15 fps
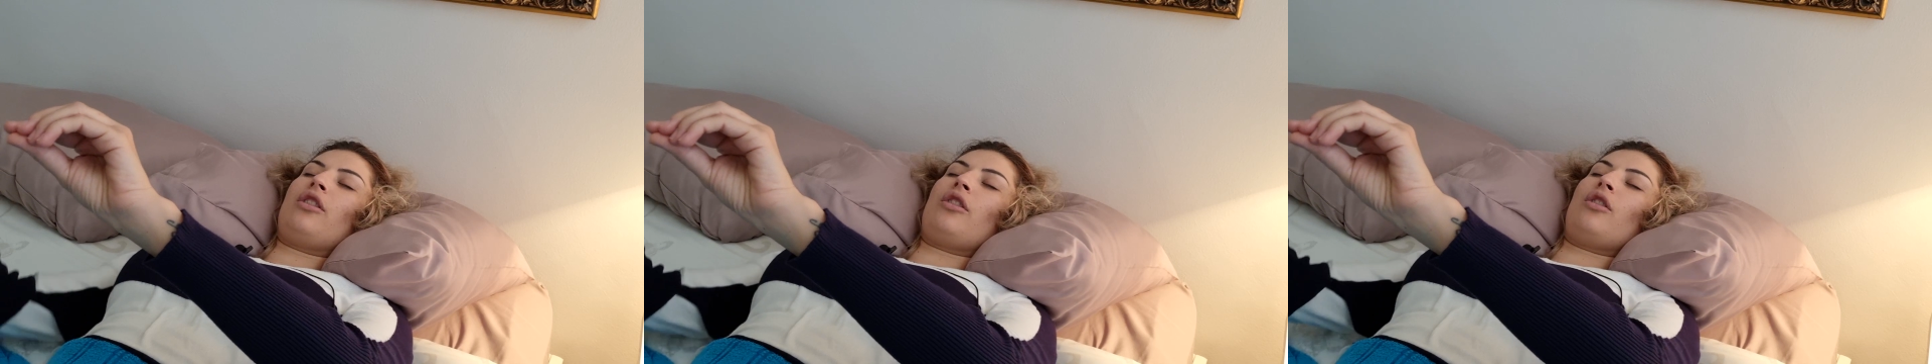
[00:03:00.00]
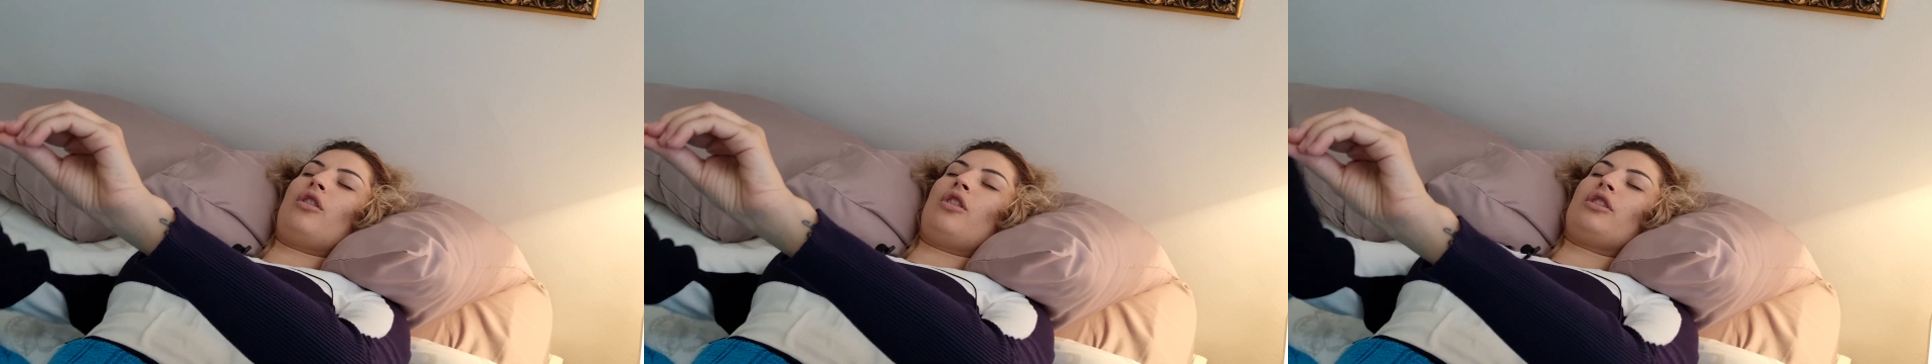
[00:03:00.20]

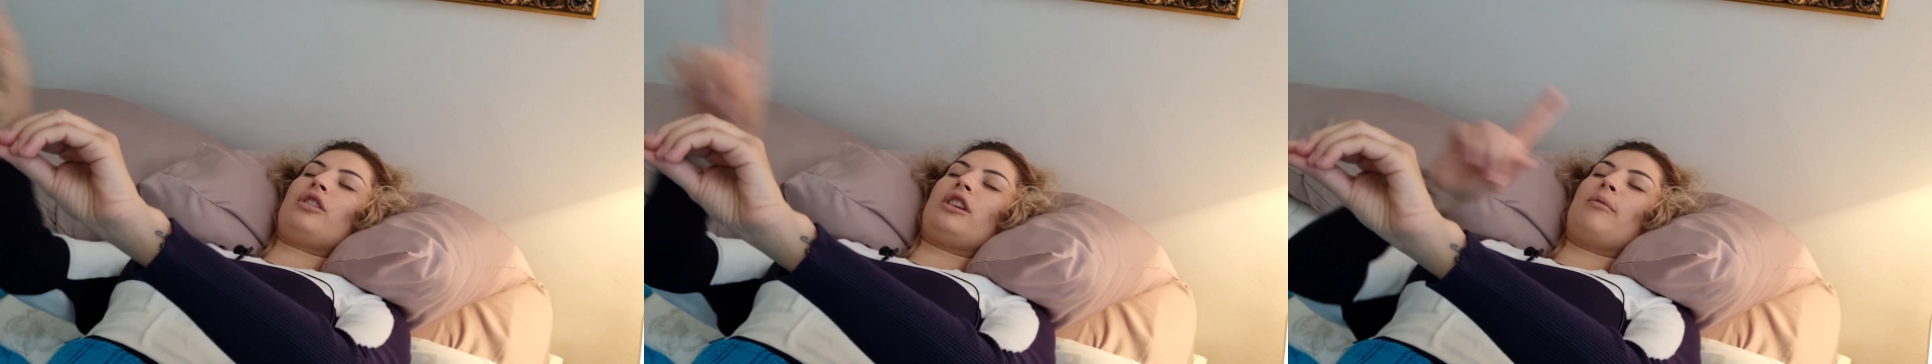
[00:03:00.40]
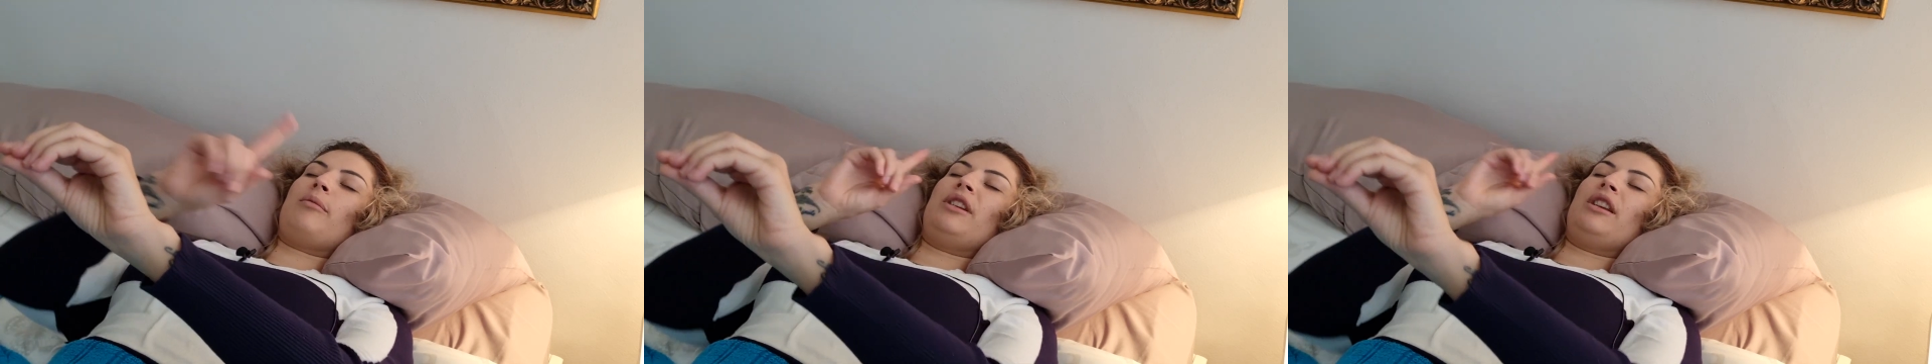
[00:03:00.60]
the heart
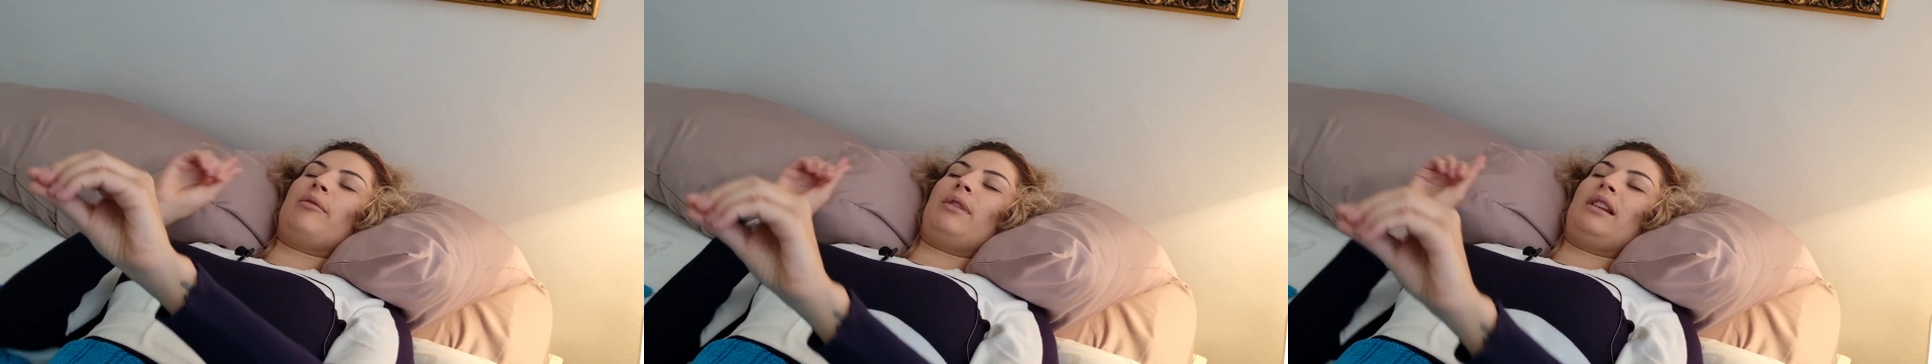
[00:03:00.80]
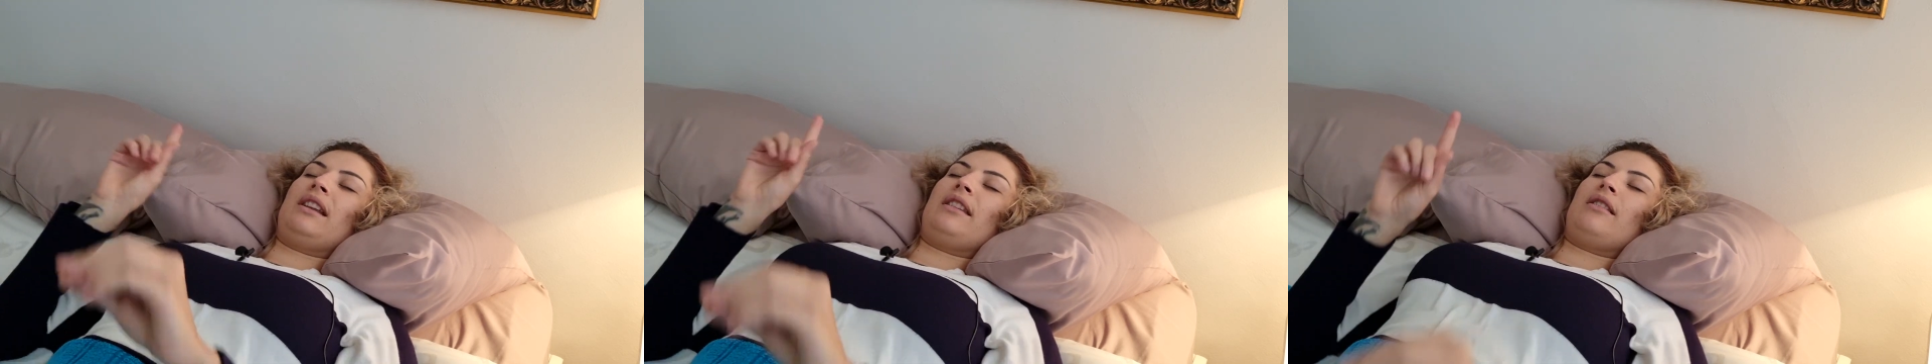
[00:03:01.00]
can
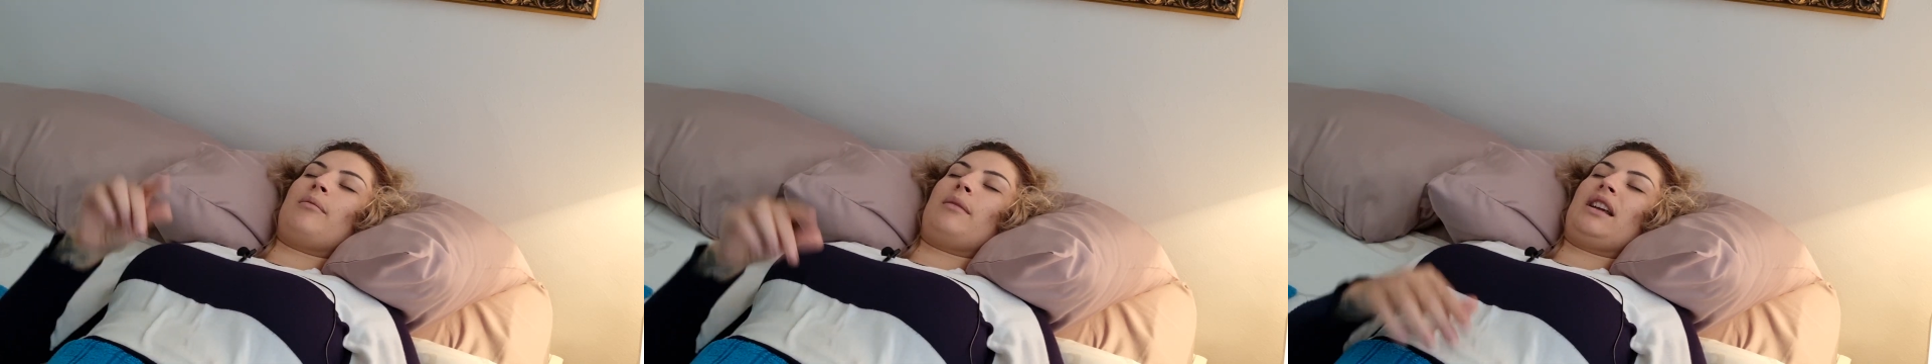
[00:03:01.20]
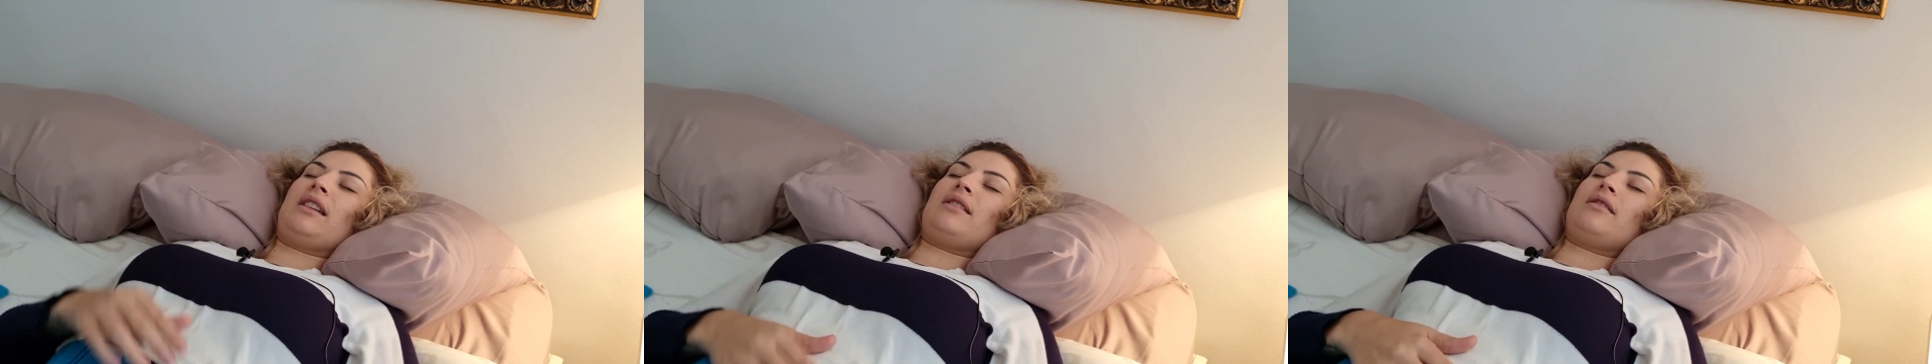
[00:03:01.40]
manipulate the
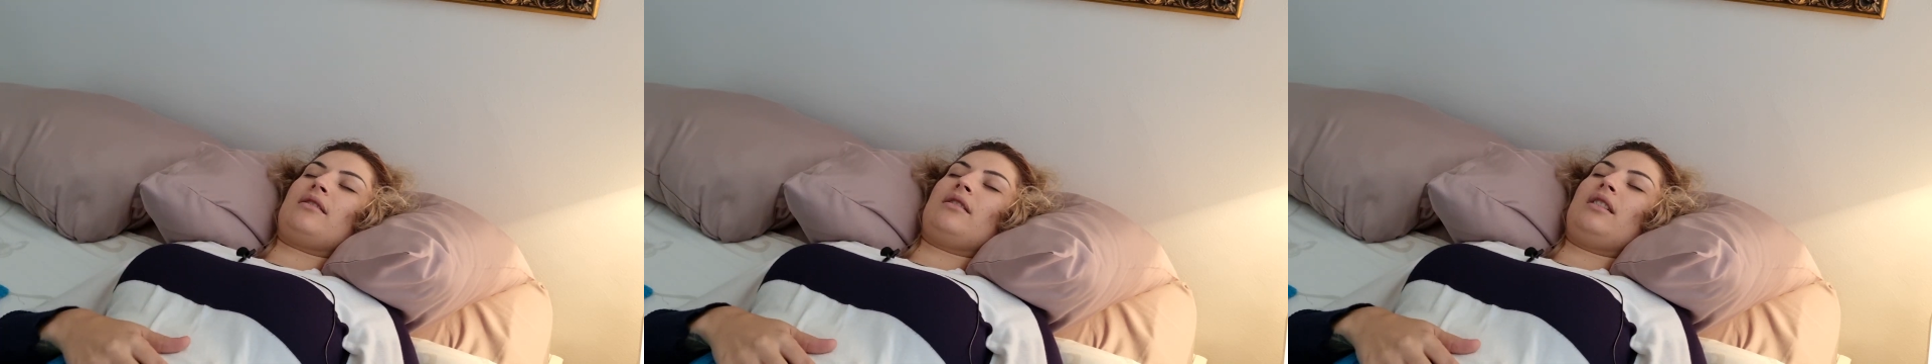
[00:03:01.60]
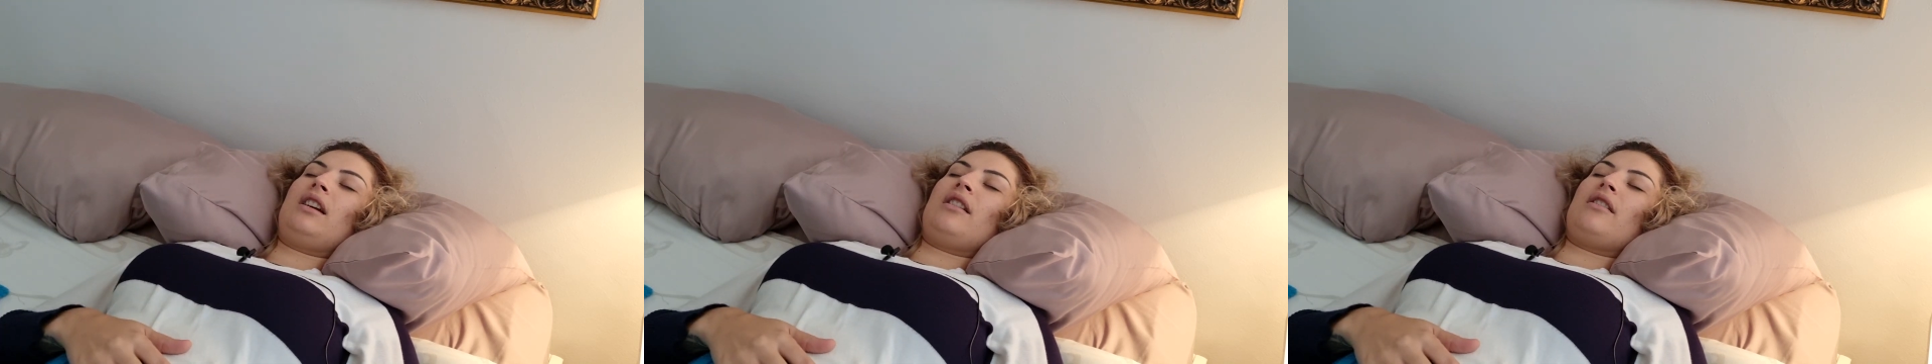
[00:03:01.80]
matter.